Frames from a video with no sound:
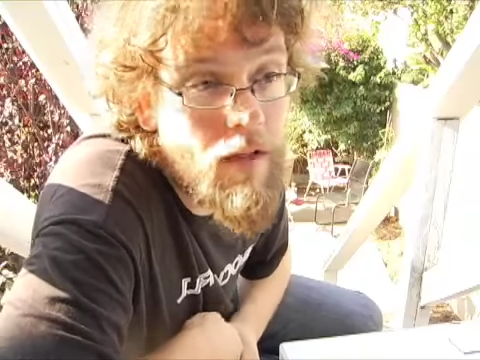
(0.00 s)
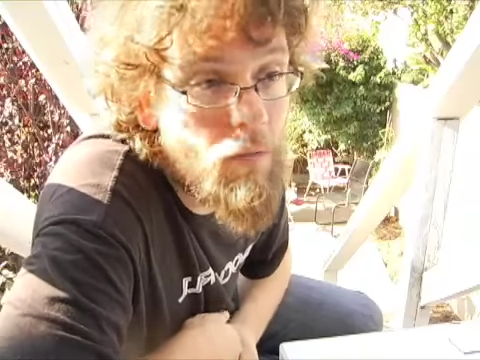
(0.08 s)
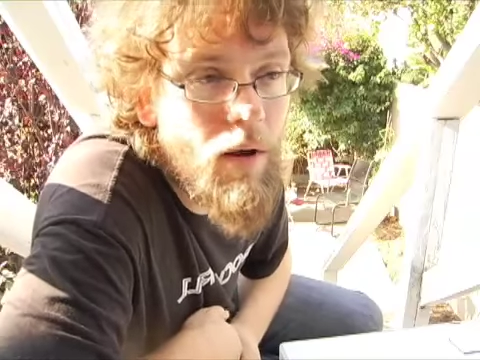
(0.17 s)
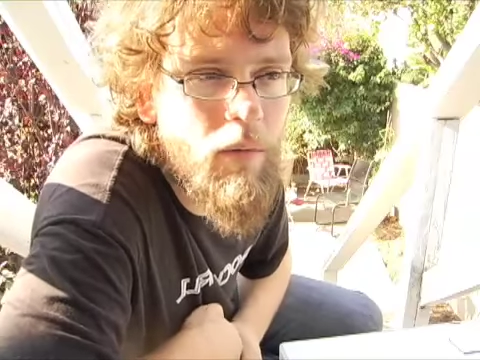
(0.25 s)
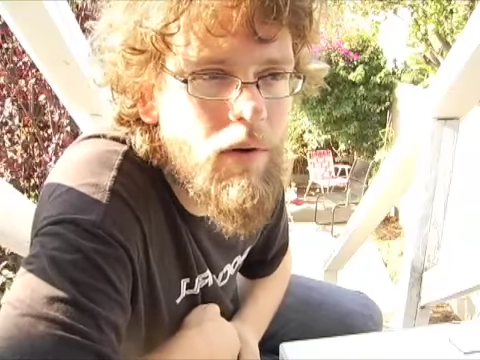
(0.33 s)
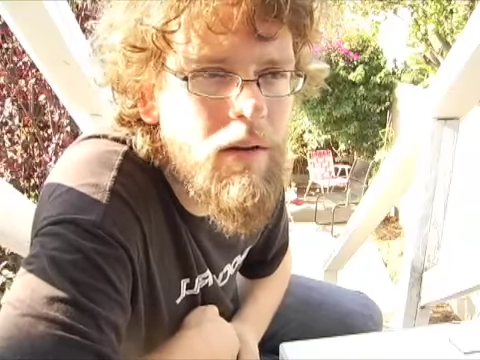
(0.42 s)
And
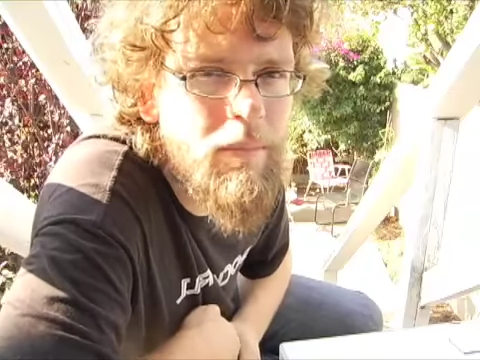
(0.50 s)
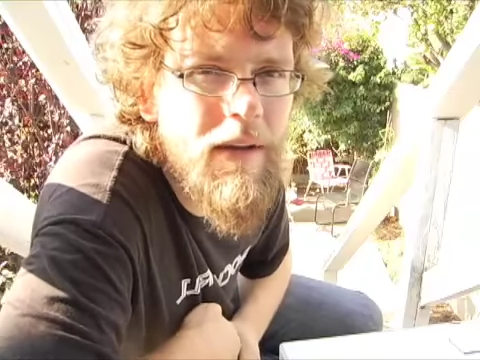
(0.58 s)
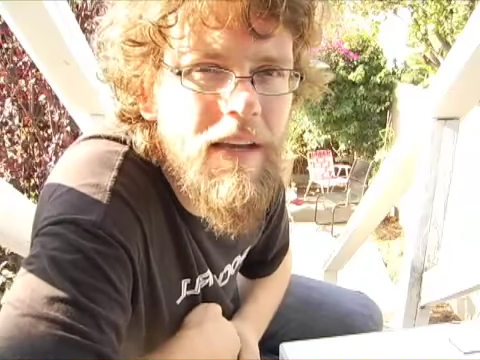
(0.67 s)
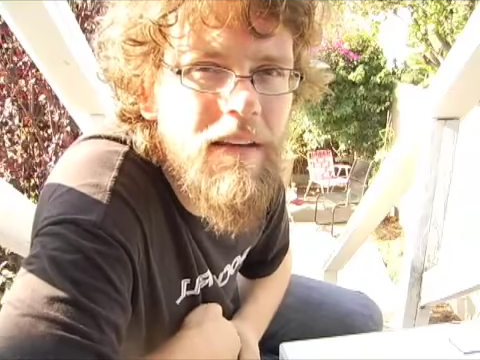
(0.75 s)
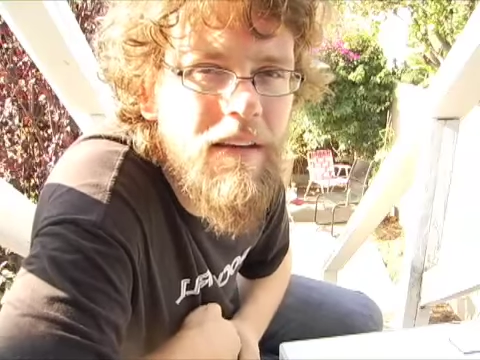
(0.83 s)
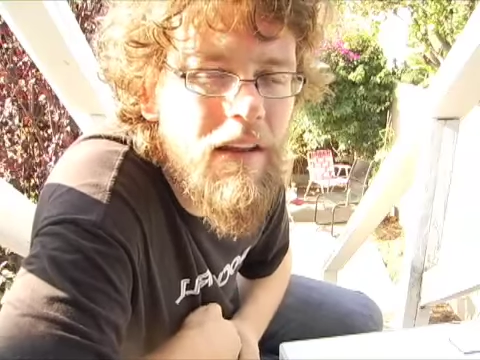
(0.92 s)
why would it
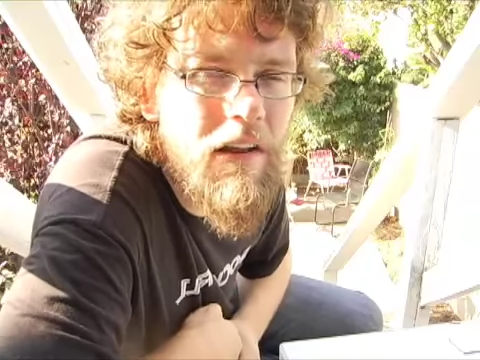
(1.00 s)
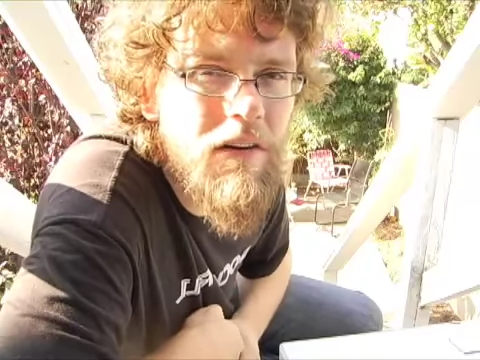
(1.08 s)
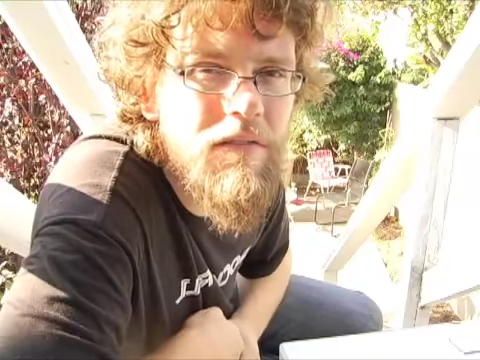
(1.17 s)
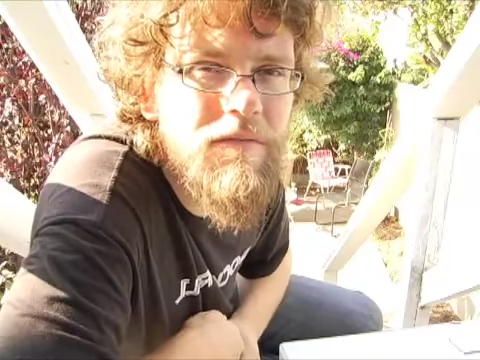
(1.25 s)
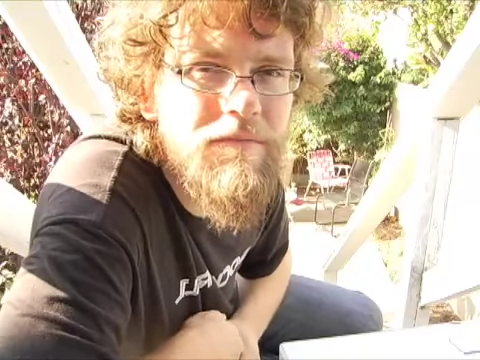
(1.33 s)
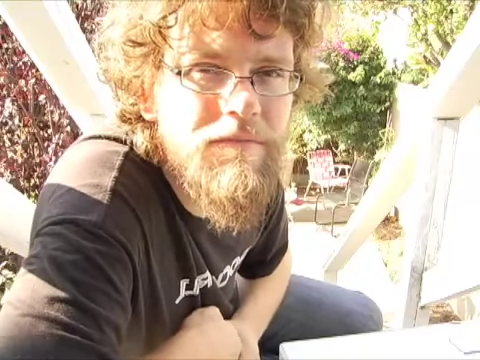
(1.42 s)
be, you
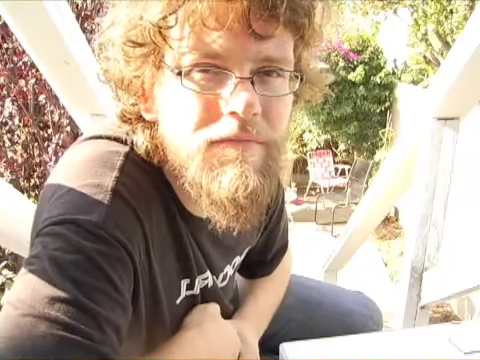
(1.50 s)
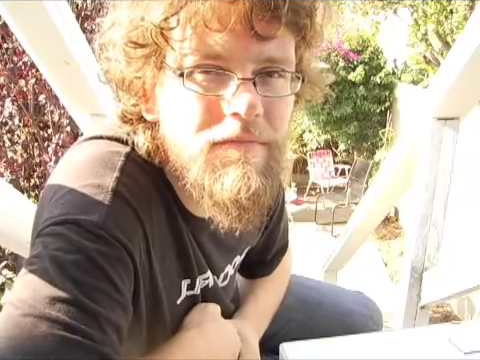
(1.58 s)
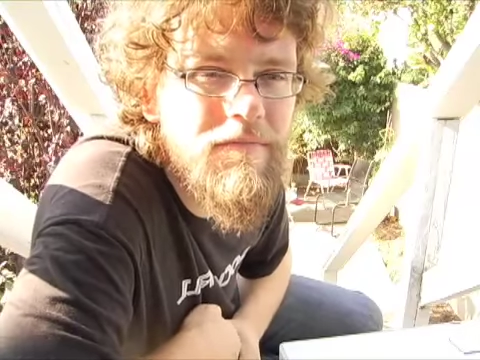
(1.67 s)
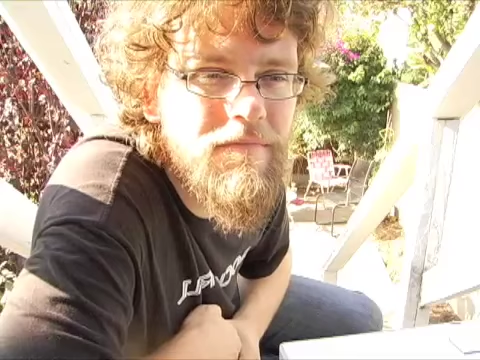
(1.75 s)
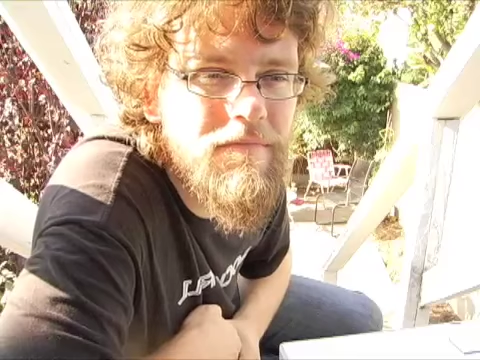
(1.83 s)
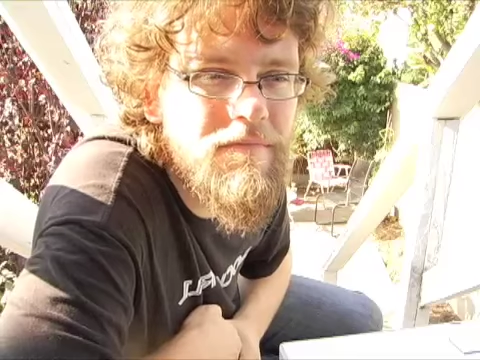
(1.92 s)
know?
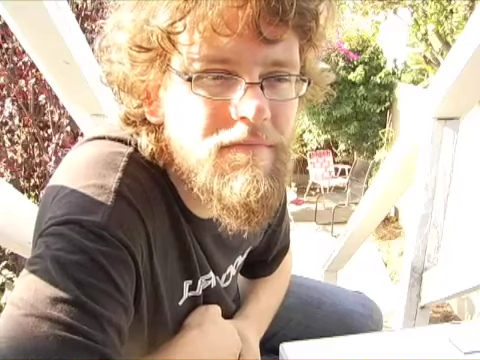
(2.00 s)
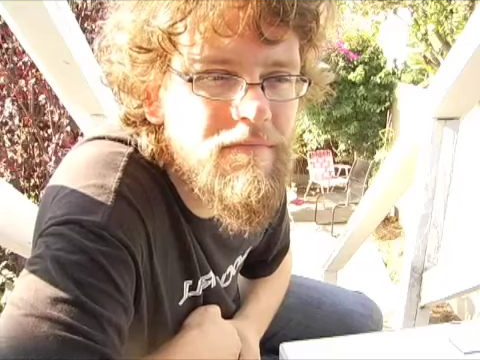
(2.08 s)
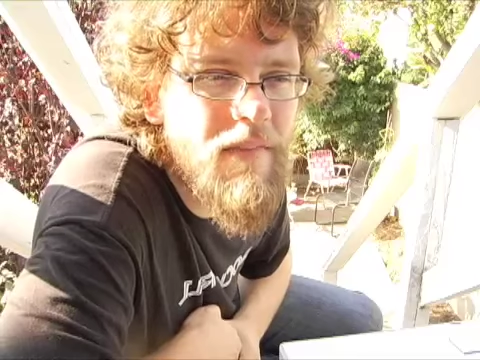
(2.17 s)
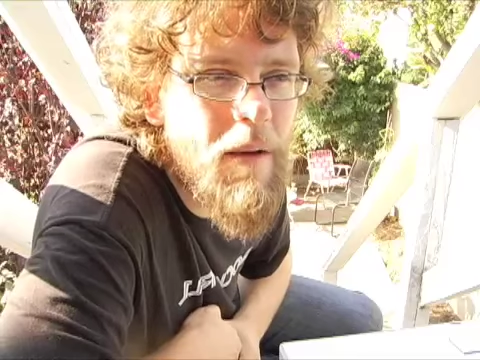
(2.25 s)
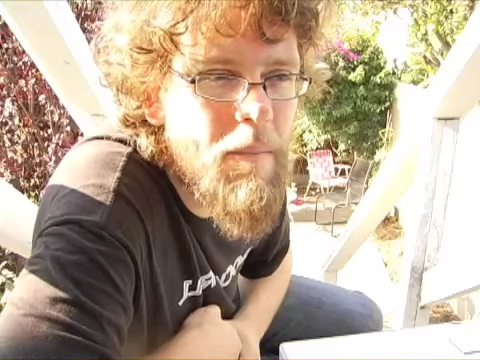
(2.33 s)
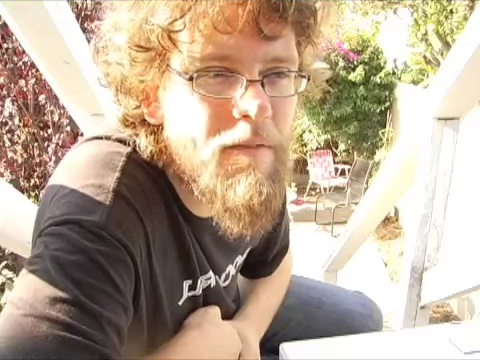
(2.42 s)

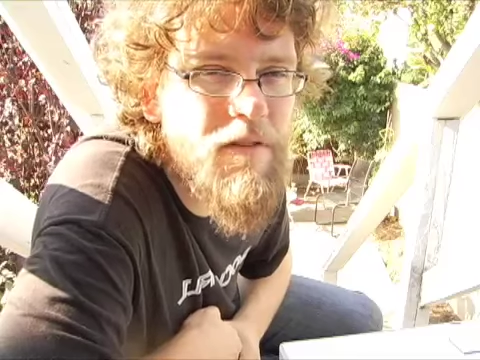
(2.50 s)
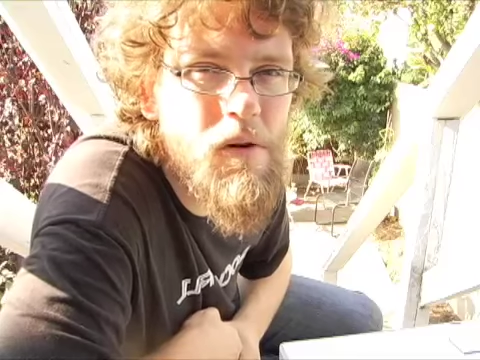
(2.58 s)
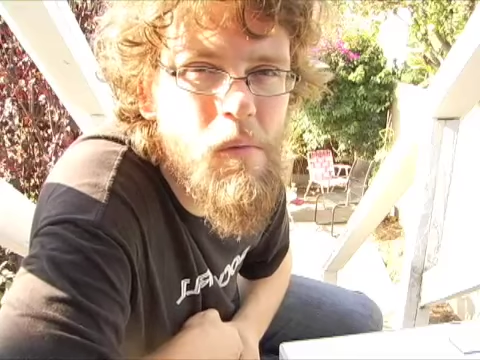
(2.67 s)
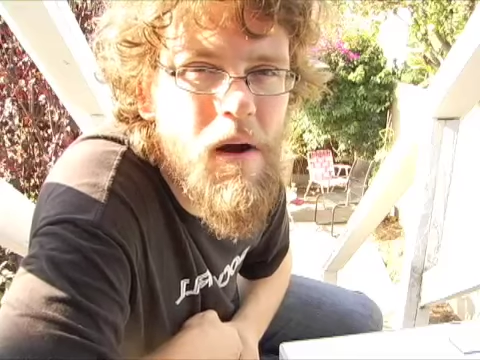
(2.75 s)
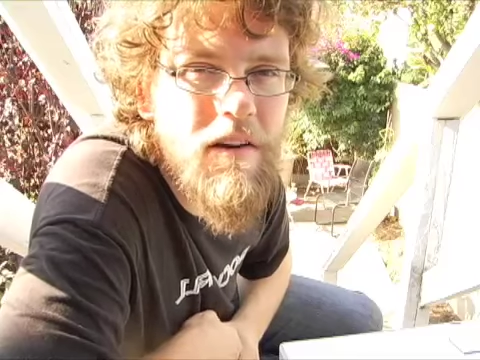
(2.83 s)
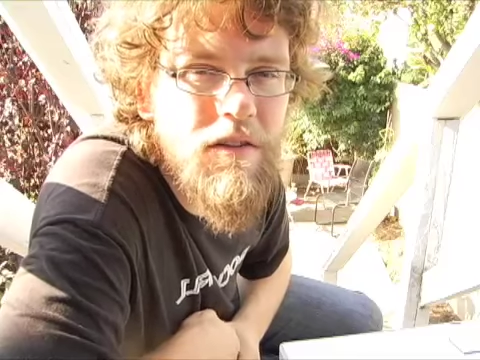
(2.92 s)
I mean, if
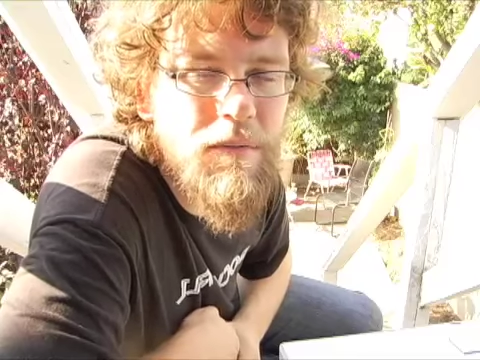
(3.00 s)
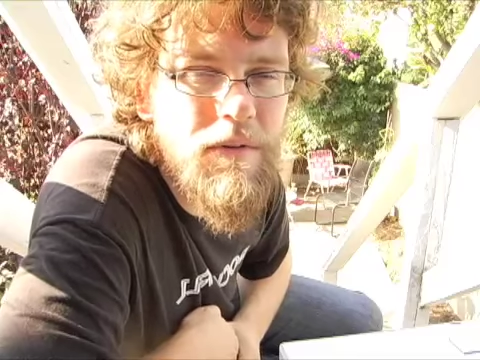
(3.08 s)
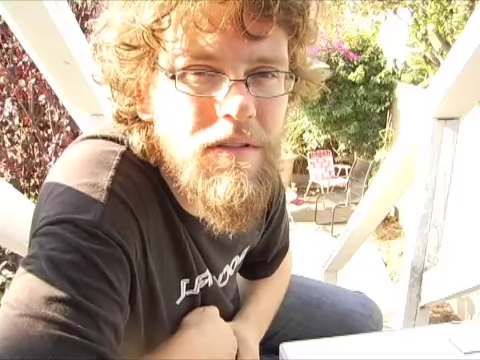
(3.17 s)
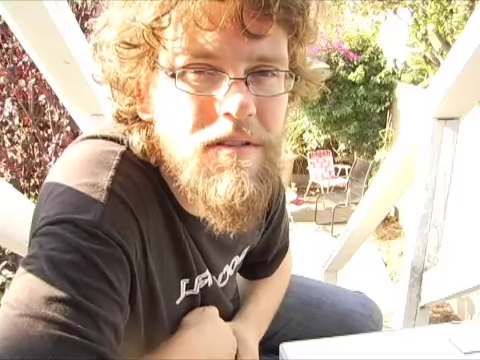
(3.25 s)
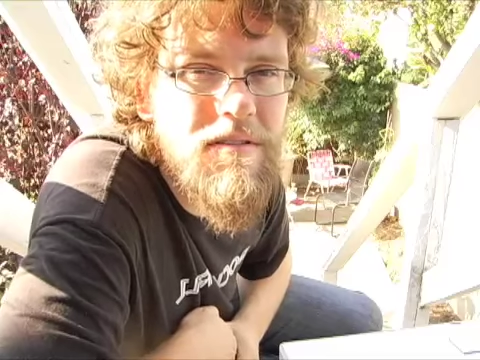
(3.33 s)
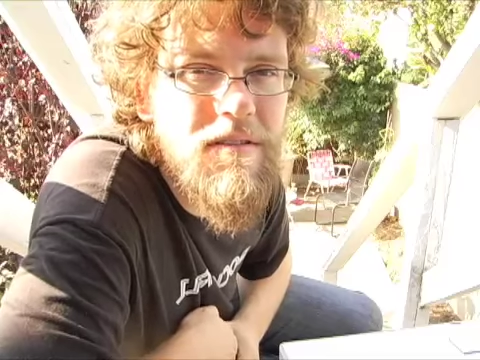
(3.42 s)
your watch
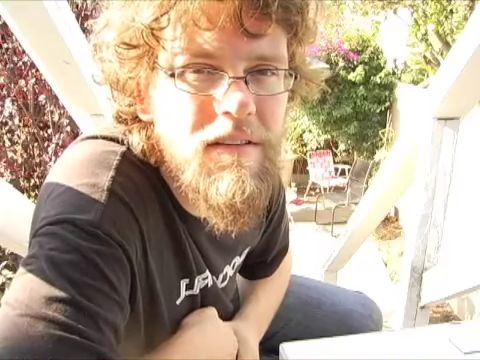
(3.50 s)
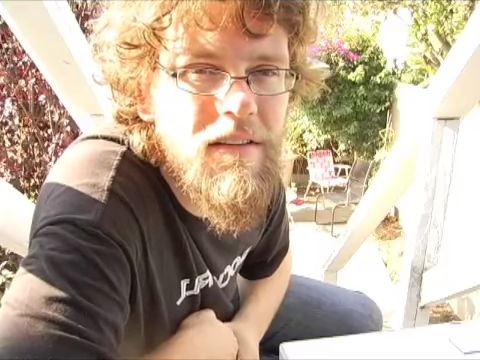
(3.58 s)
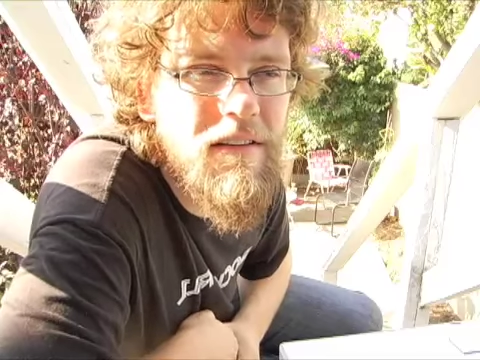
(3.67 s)
was